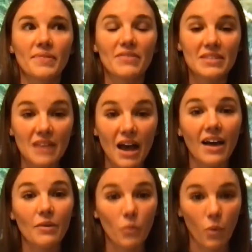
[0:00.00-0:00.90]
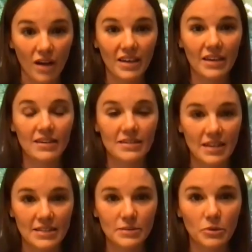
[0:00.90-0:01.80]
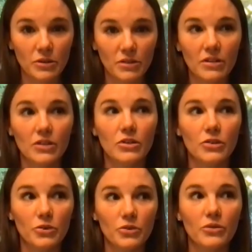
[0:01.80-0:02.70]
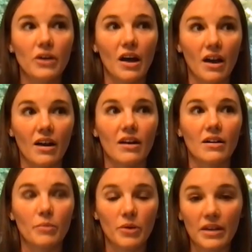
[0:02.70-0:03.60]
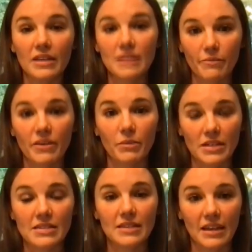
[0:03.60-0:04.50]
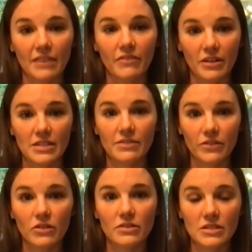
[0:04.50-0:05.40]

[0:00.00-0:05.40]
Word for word: if it's not walking accessible, you are putting some families in a very difficult